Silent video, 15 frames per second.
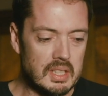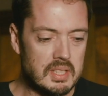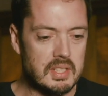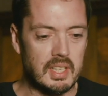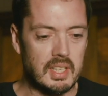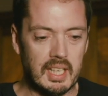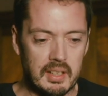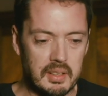
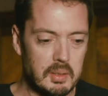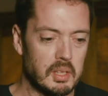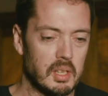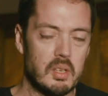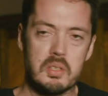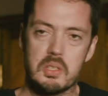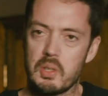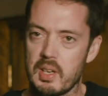Seeing how the
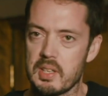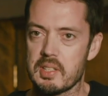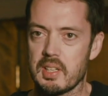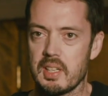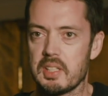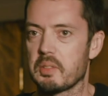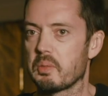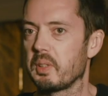clothes
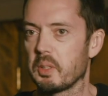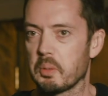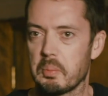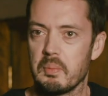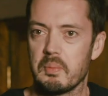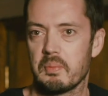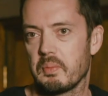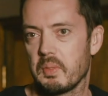translate to real,
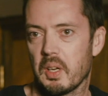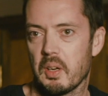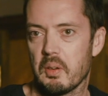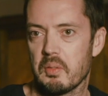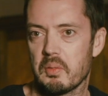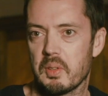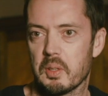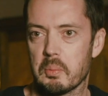you know,
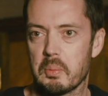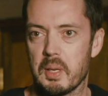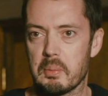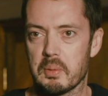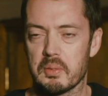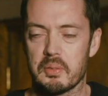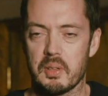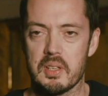real
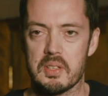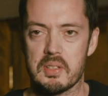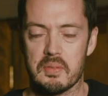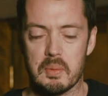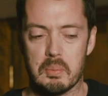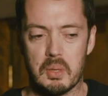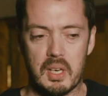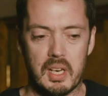people, friends of
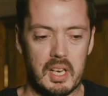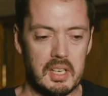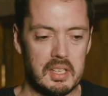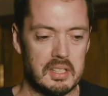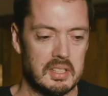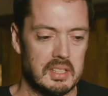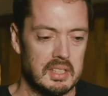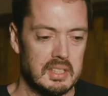the brand.